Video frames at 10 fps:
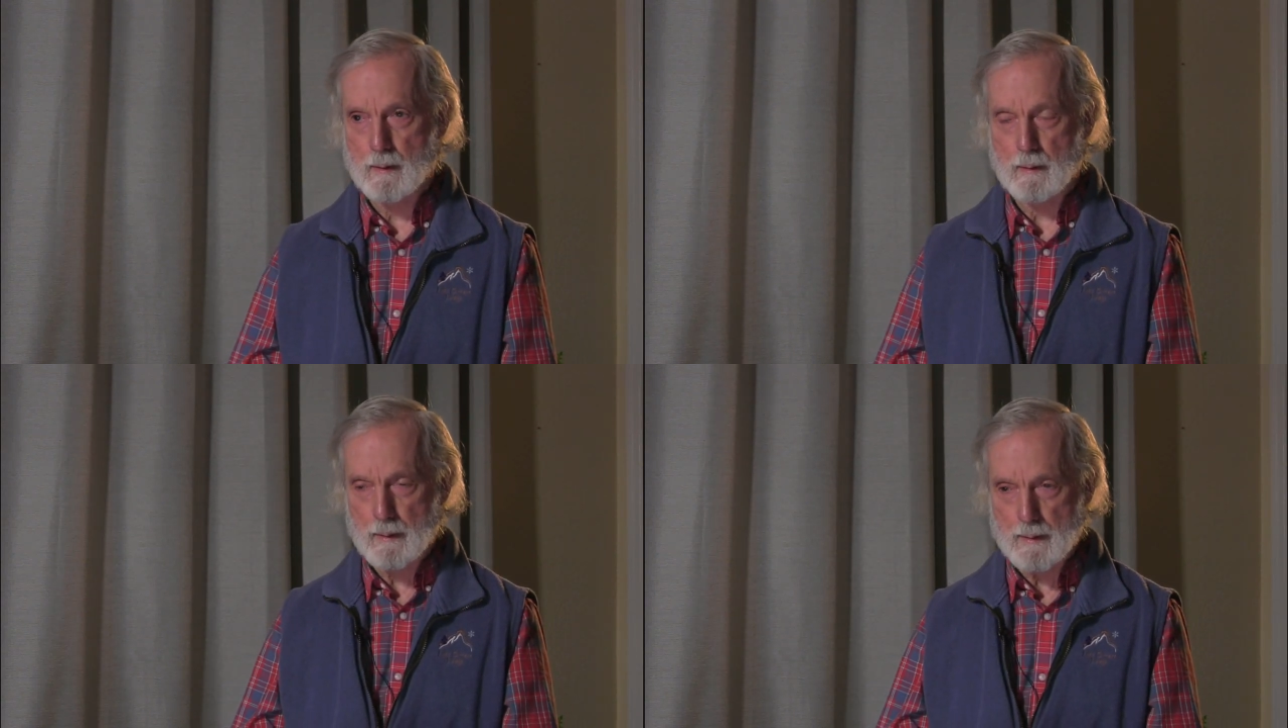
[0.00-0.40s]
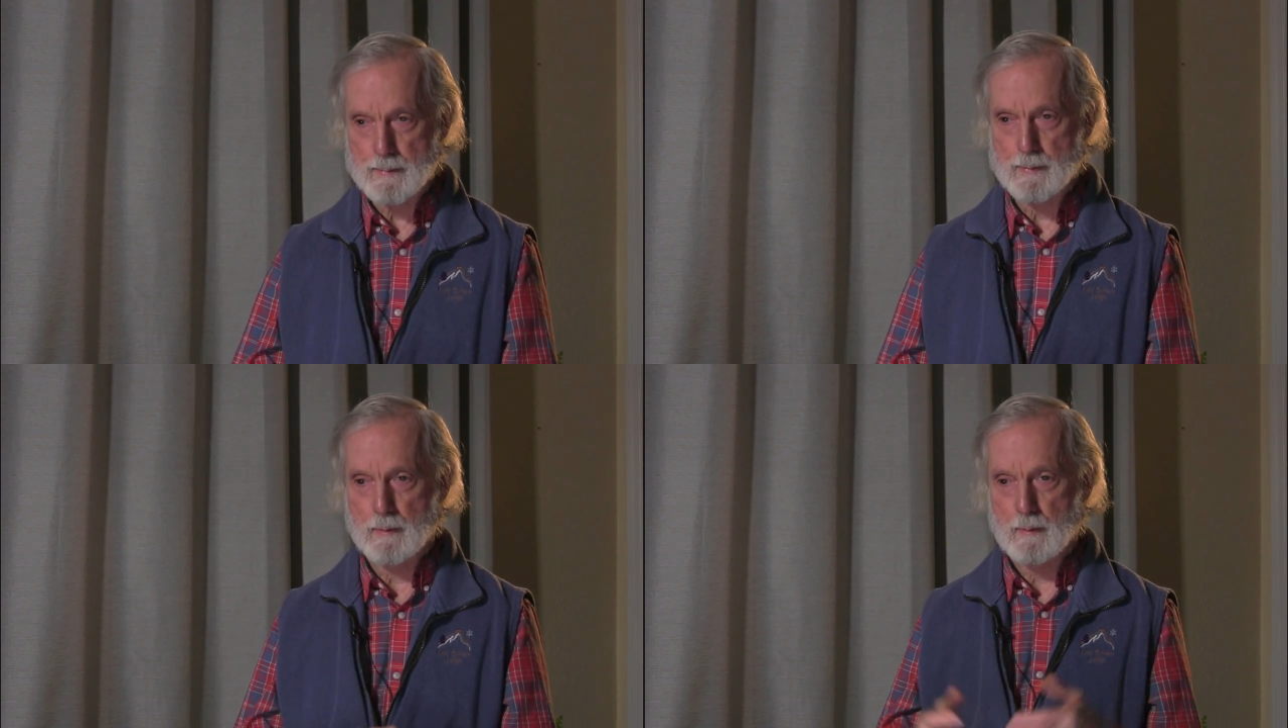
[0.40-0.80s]

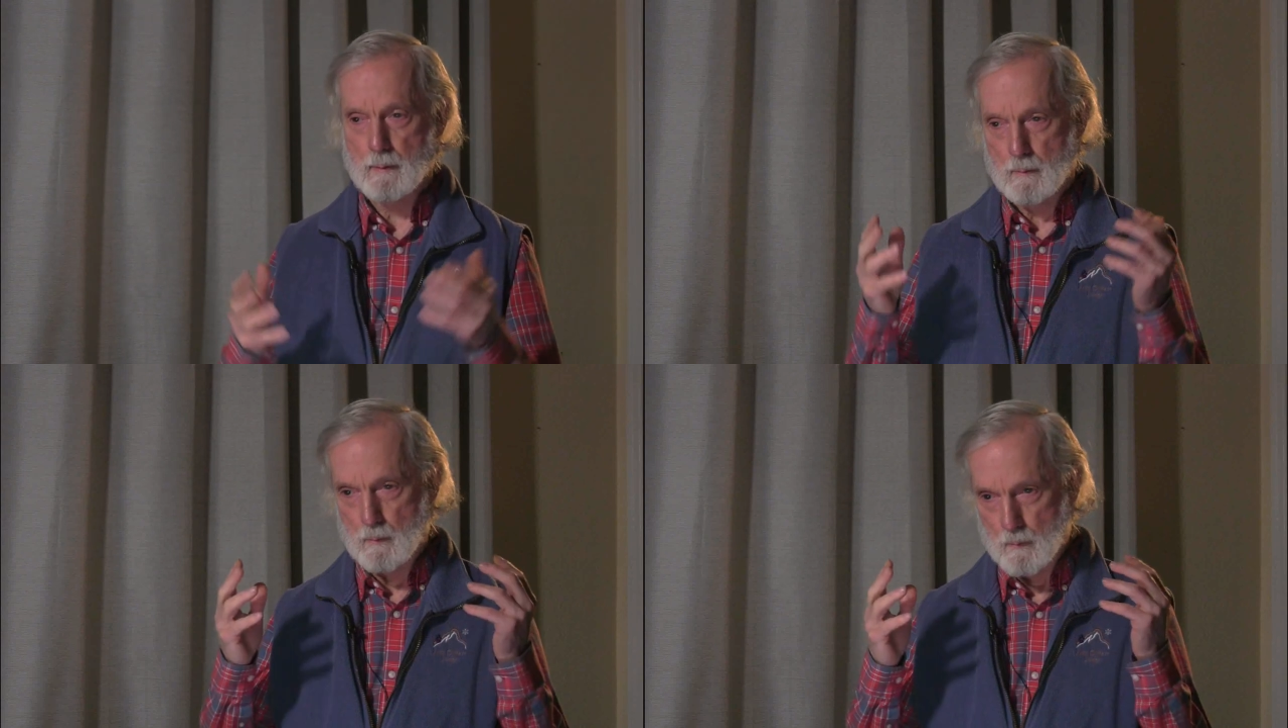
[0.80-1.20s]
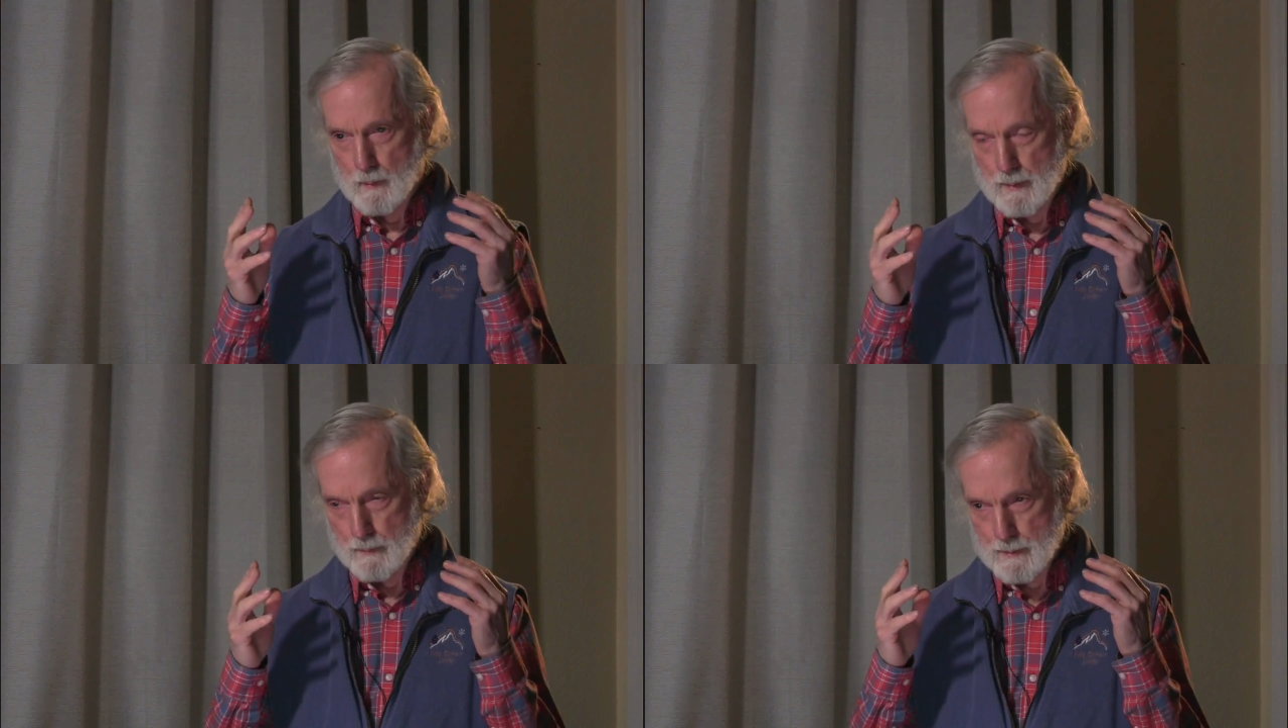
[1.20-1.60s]
unless
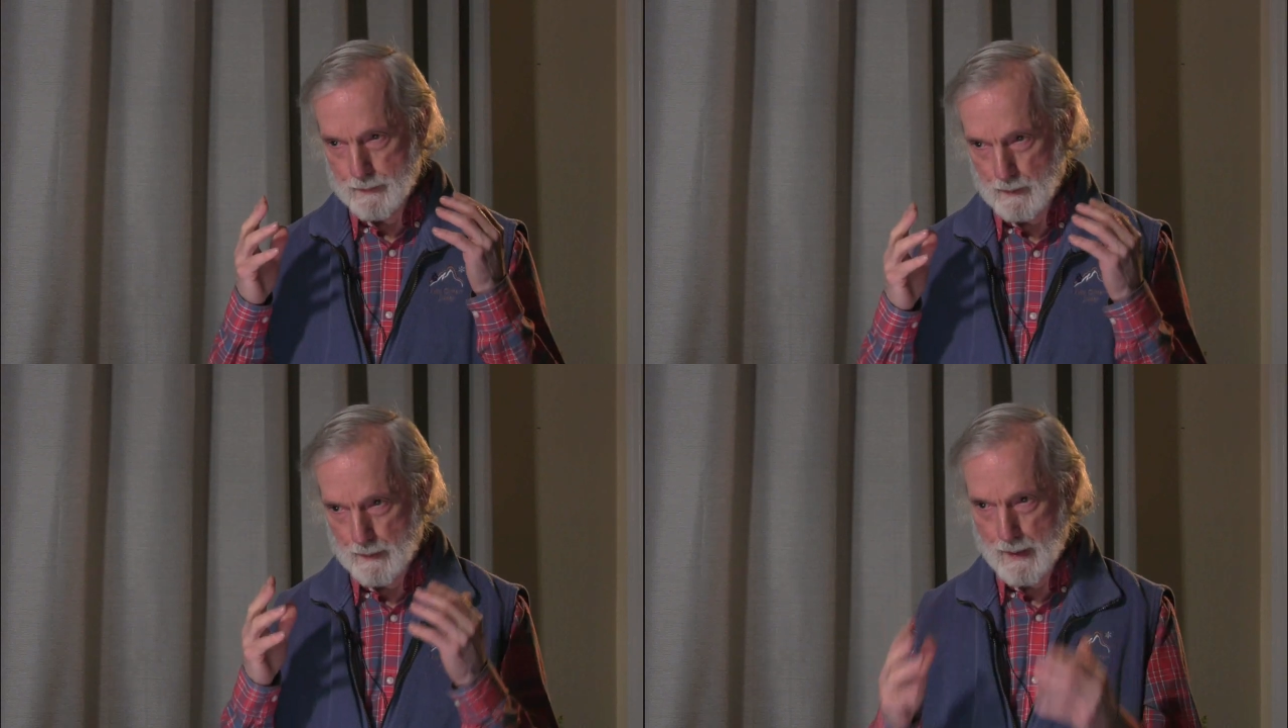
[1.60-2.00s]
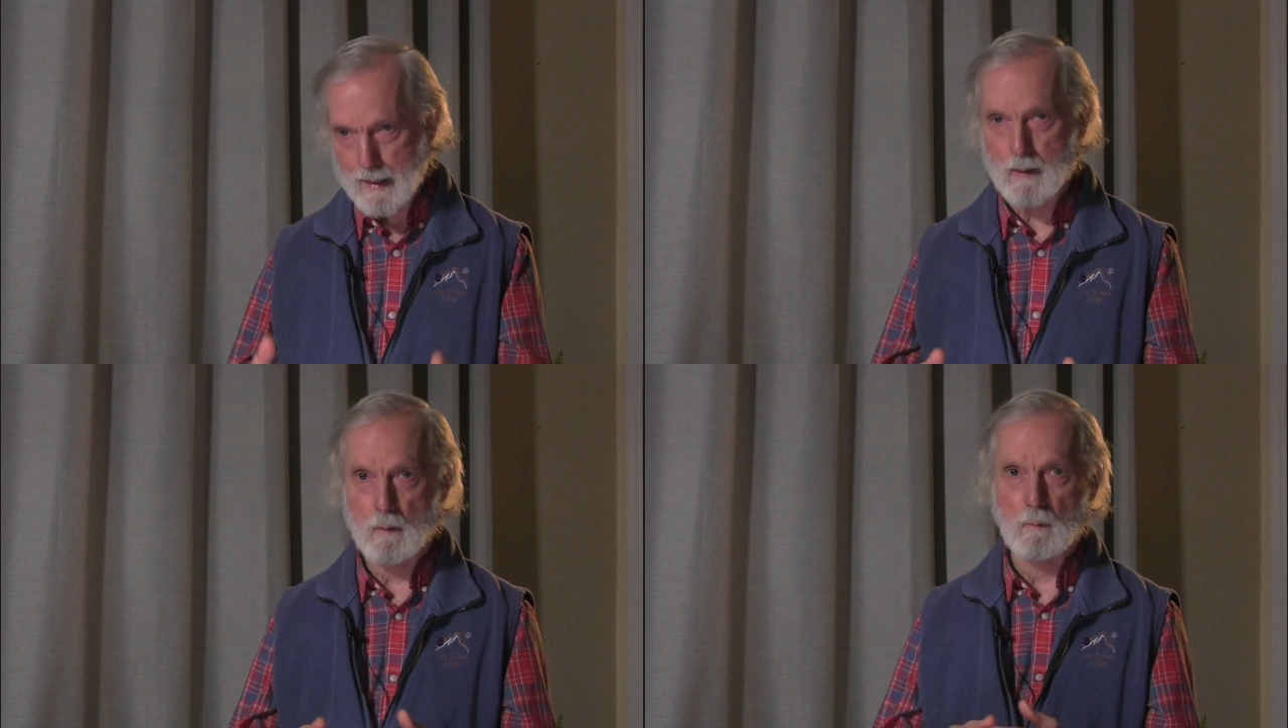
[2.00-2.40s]
we respond
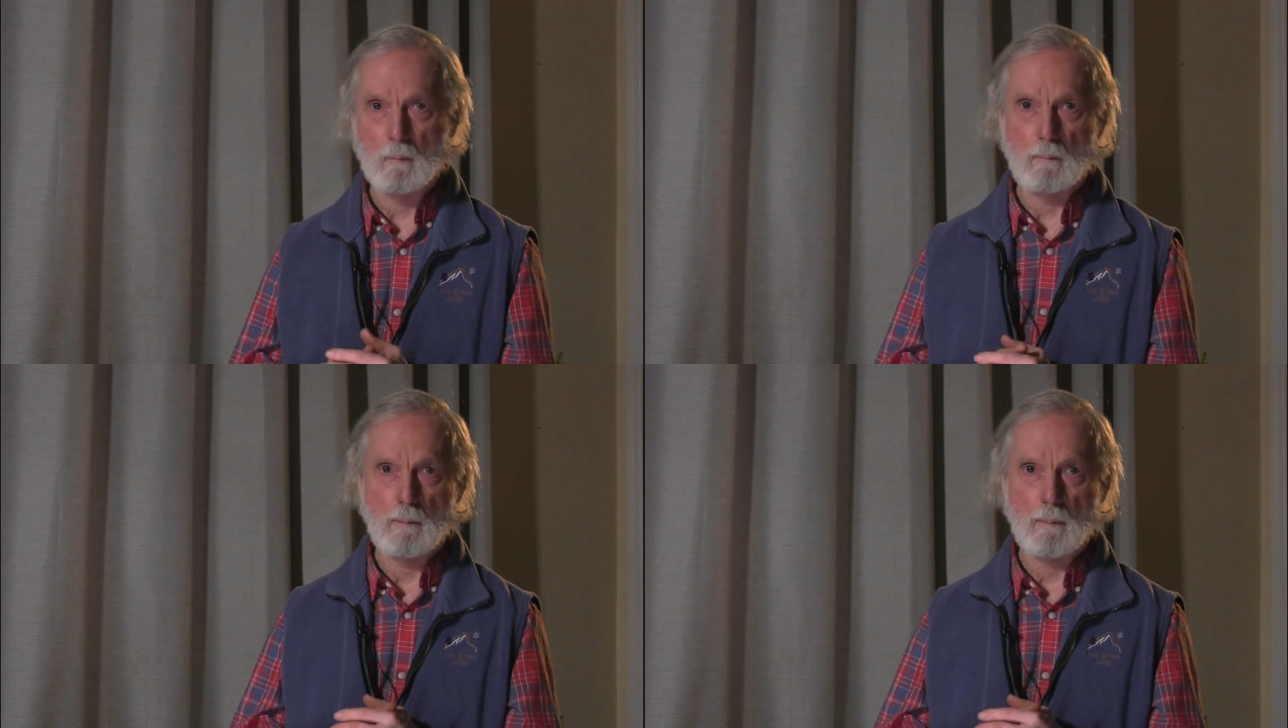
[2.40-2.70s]
now,